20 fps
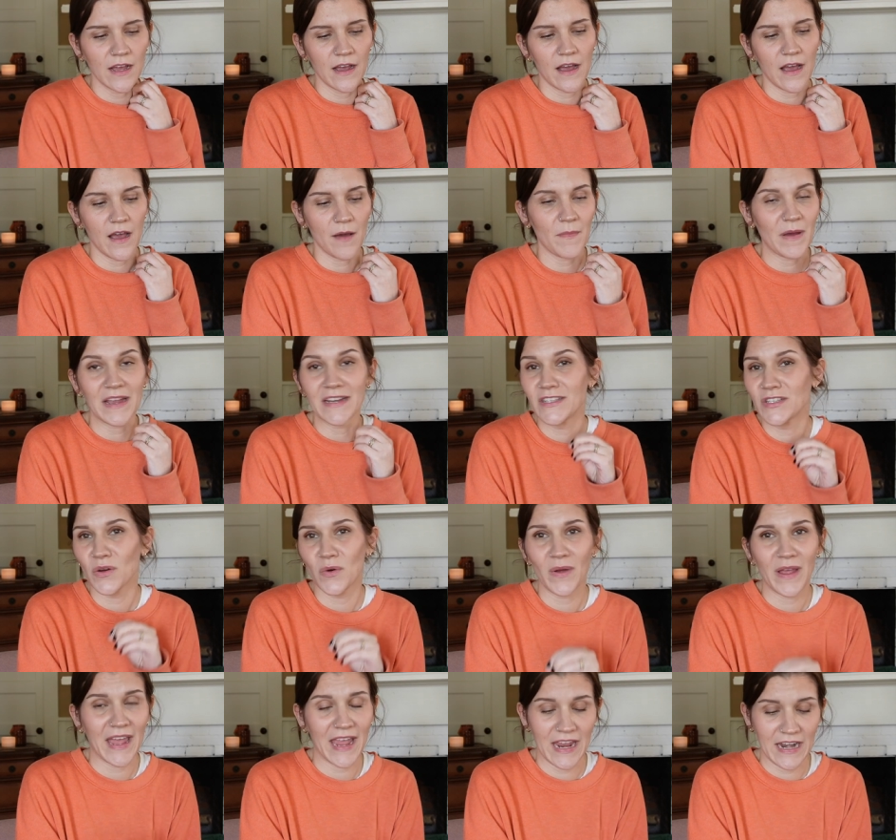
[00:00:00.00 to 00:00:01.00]
Um, I
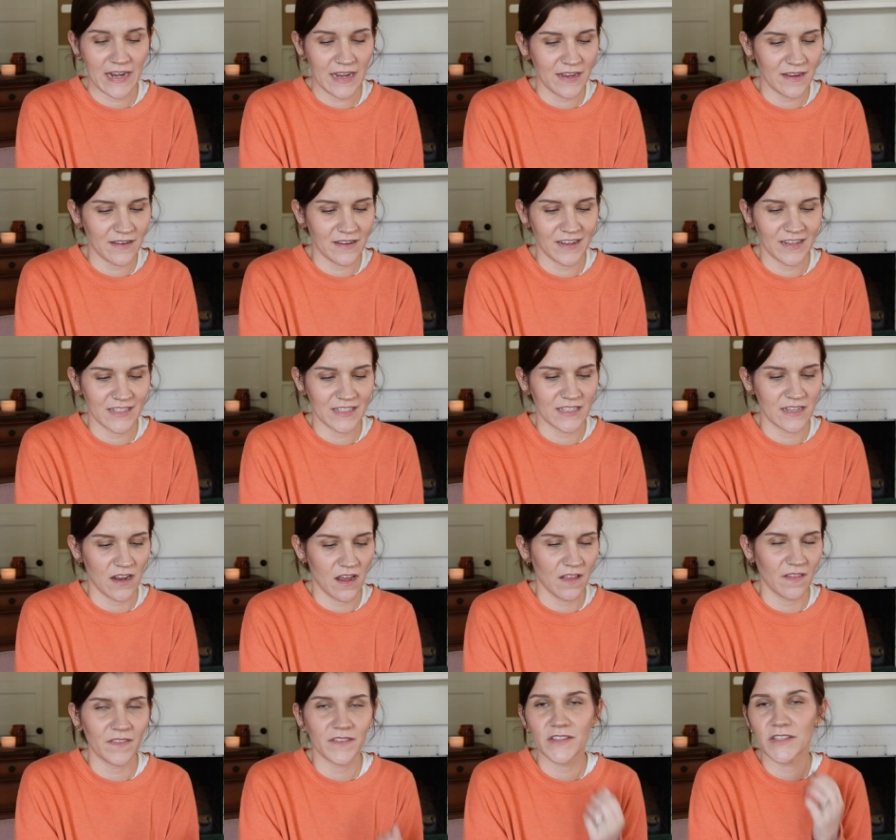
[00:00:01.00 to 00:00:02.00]
don't hate it. It's
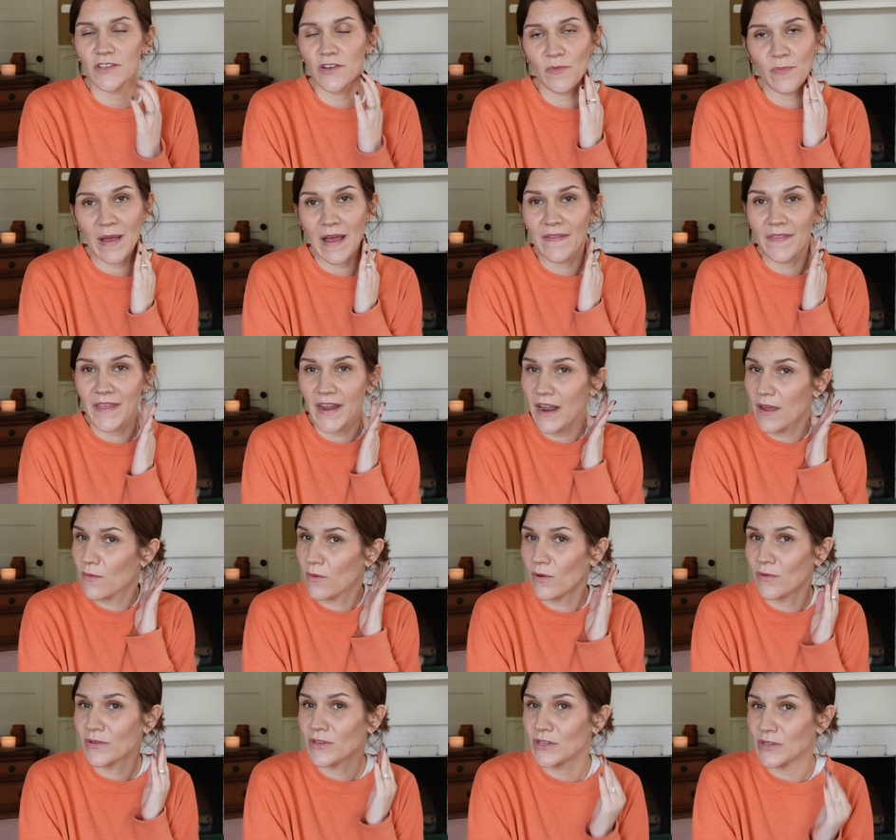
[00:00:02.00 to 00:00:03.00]
not so bad that I
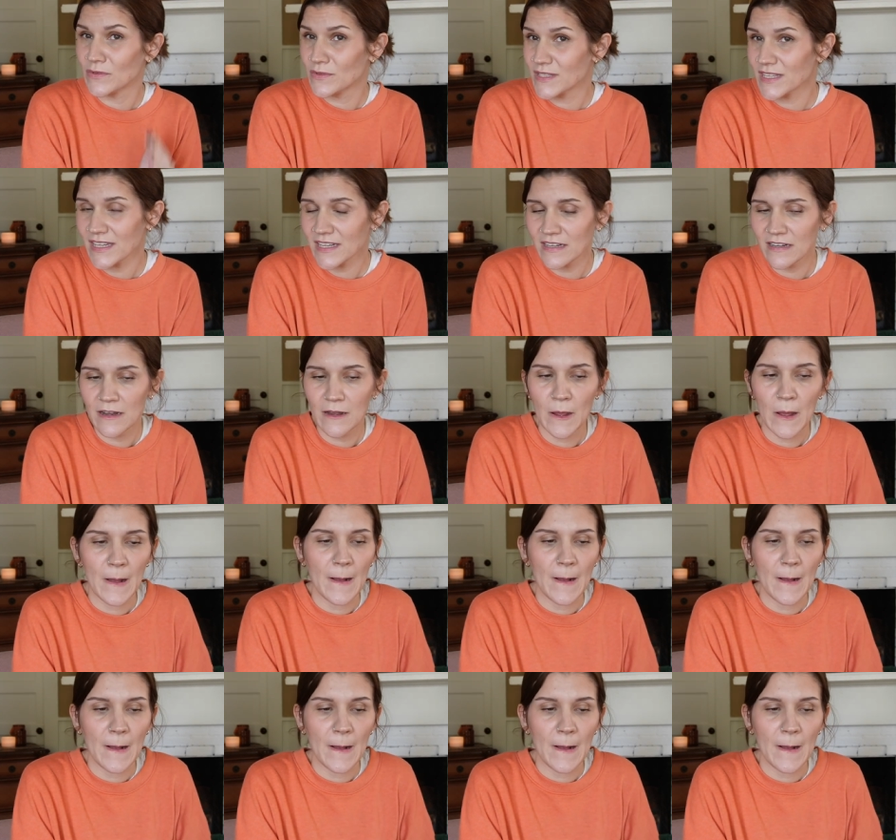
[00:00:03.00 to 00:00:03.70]
won't use it,